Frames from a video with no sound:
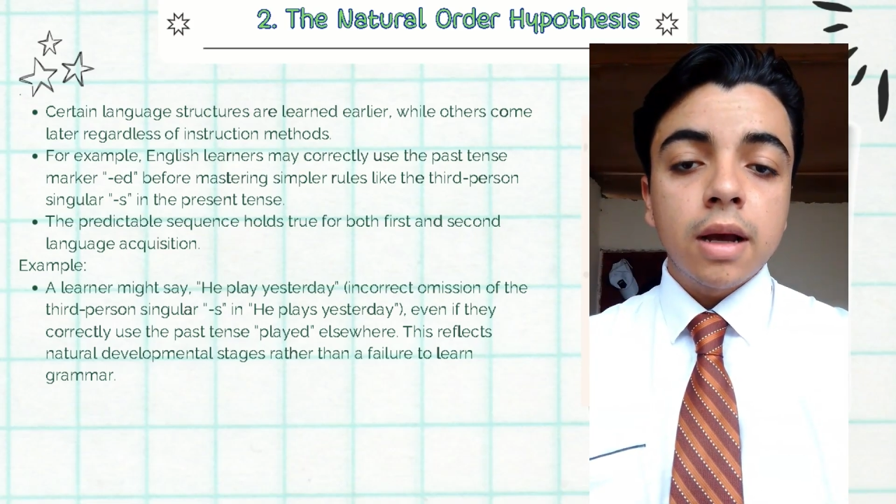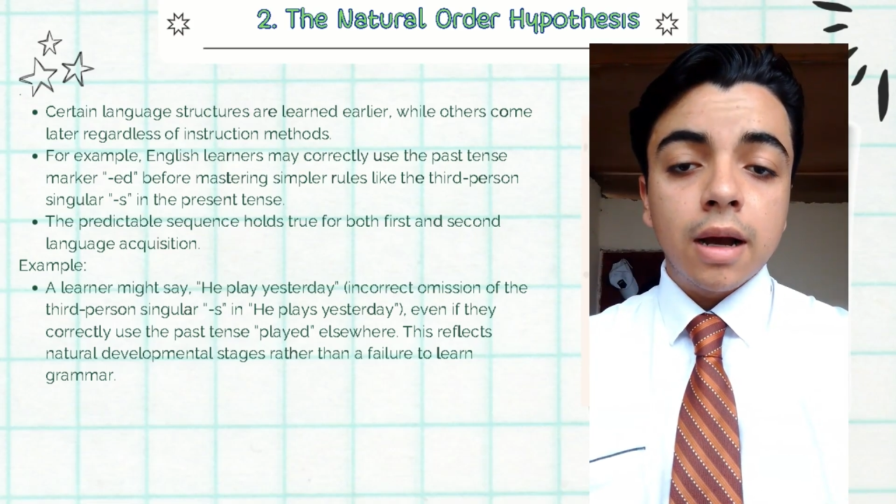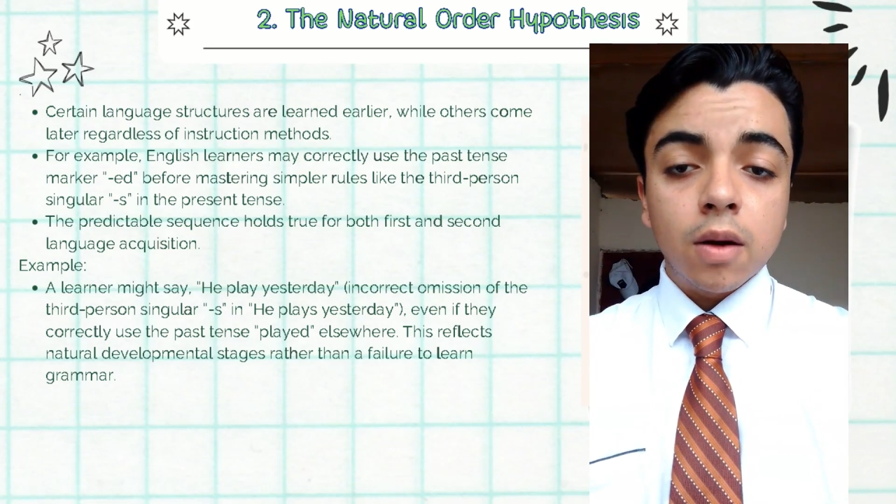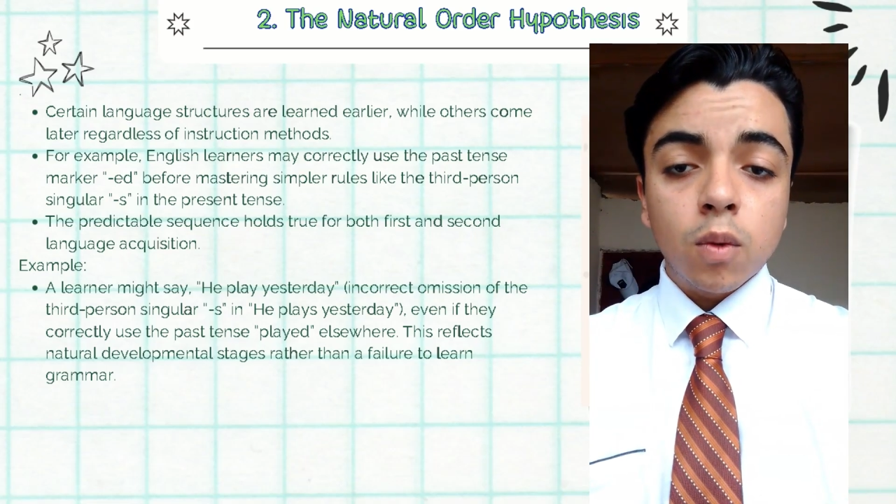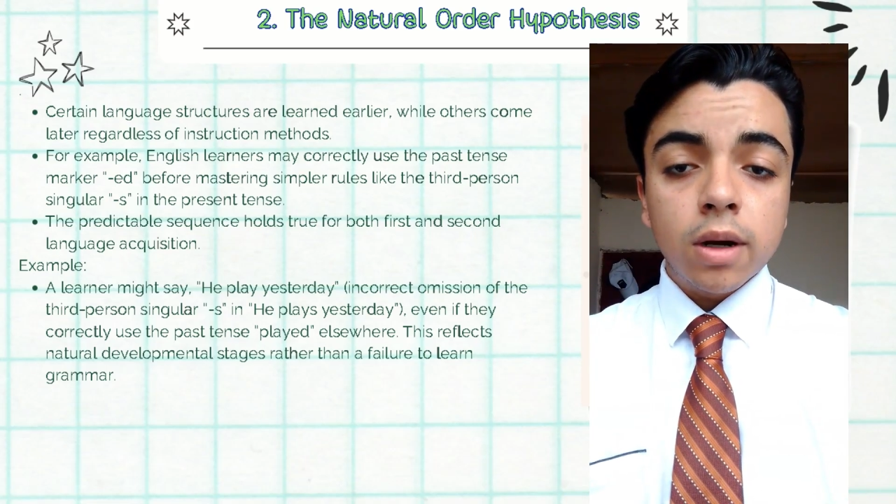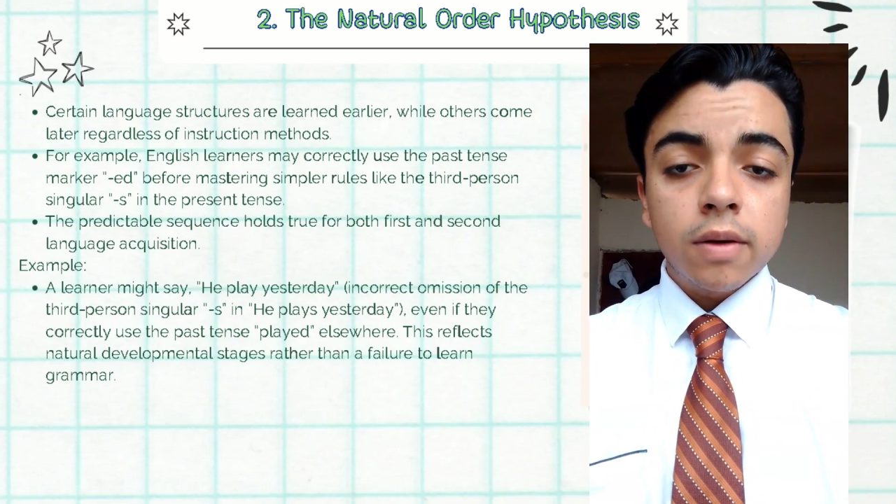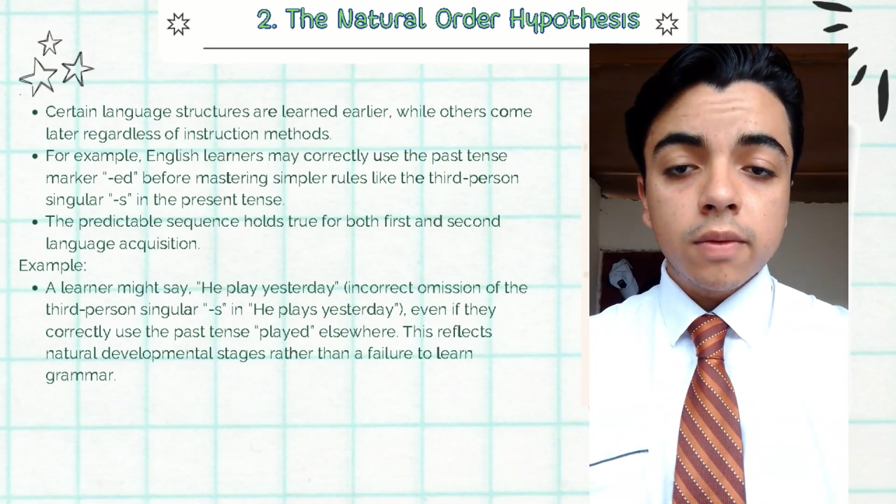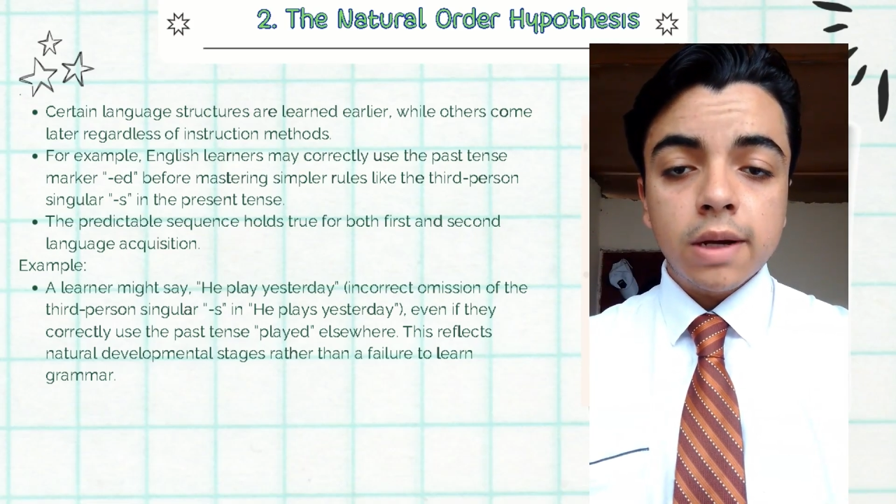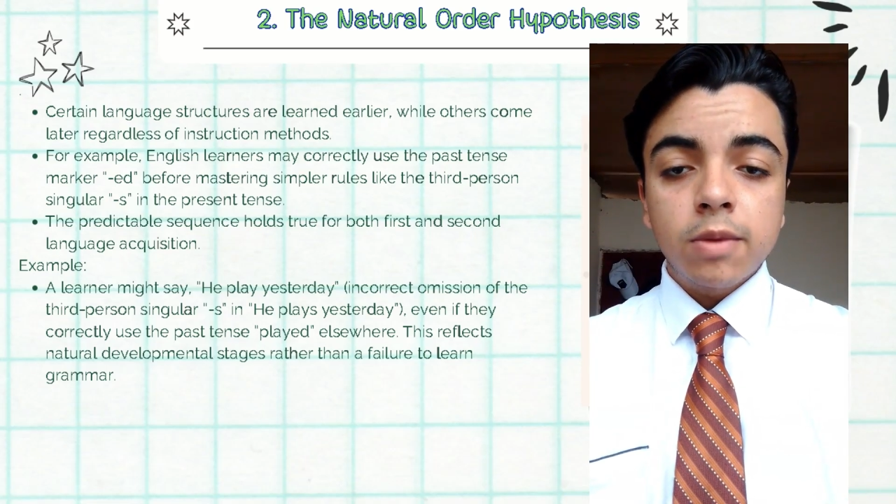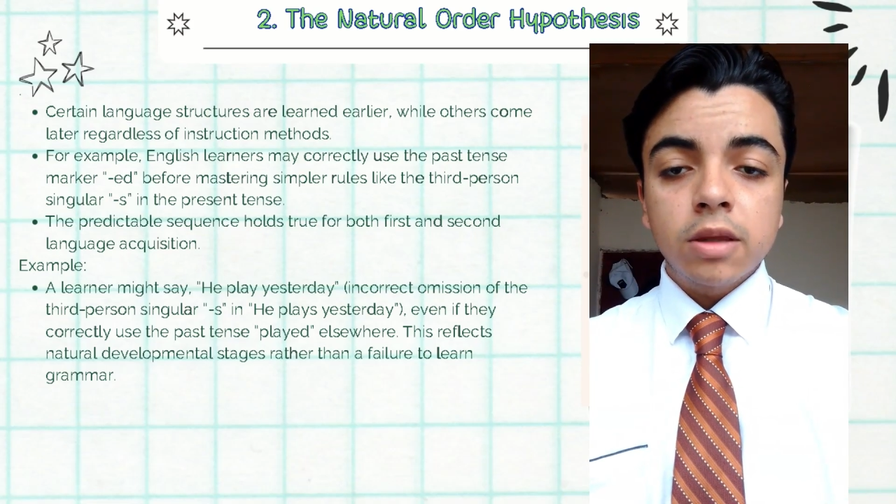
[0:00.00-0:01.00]
acquire
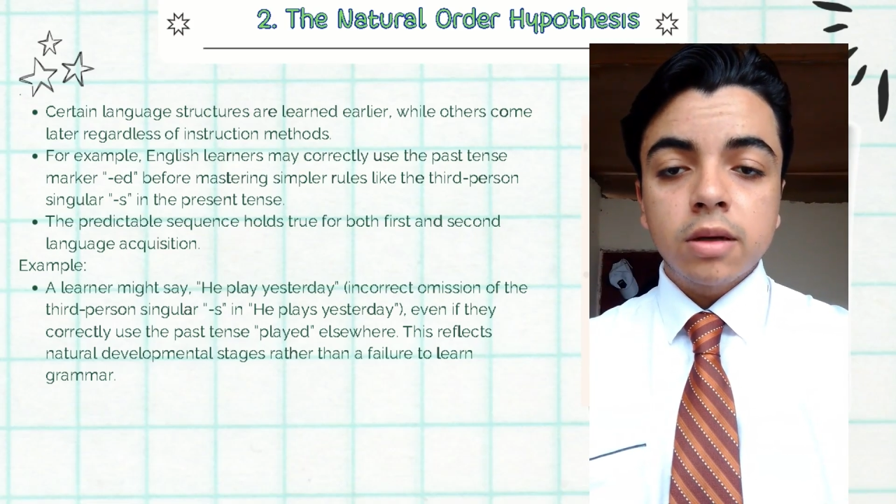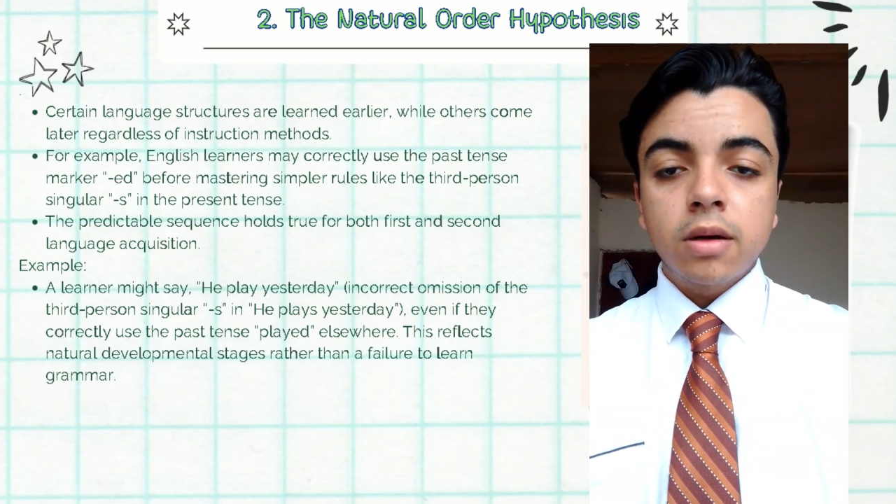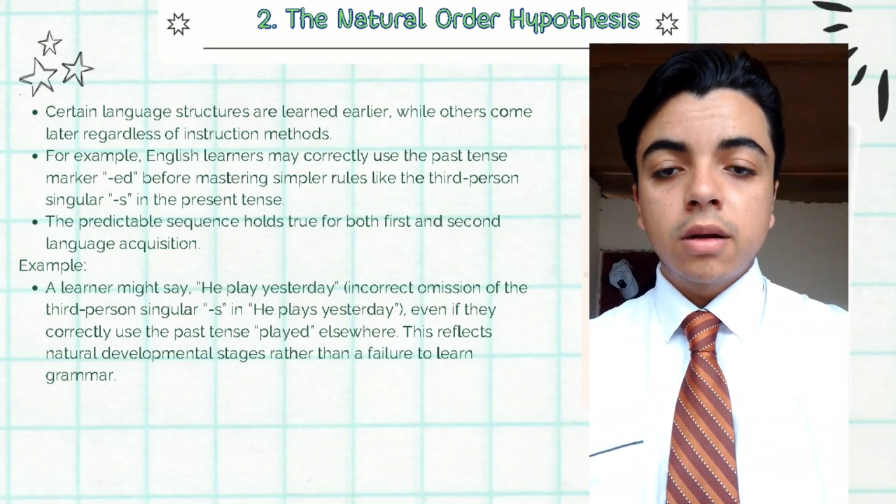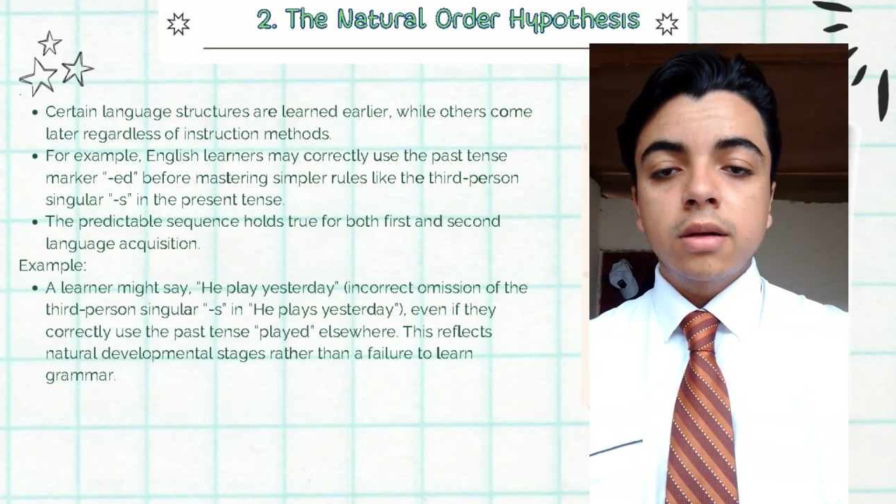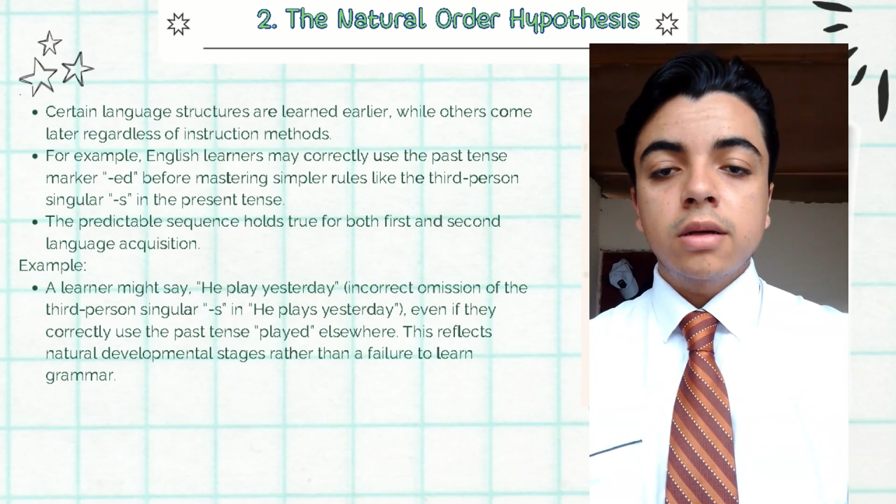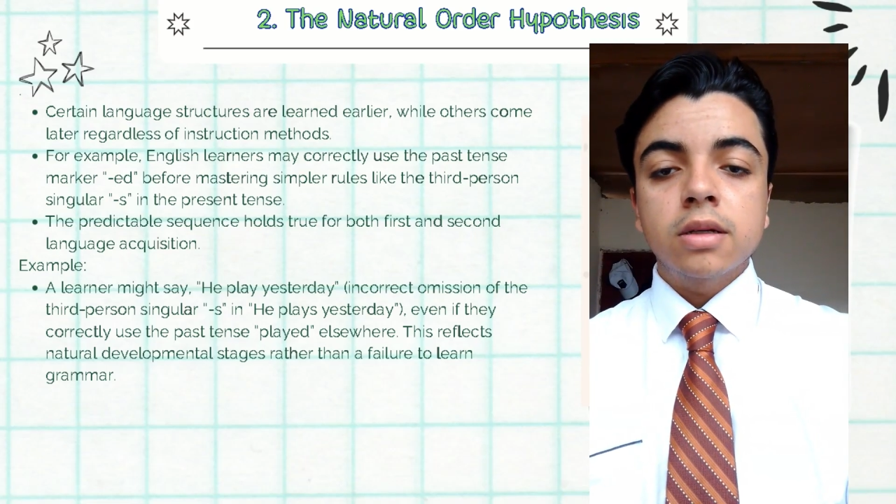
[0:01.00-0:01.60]
grammatically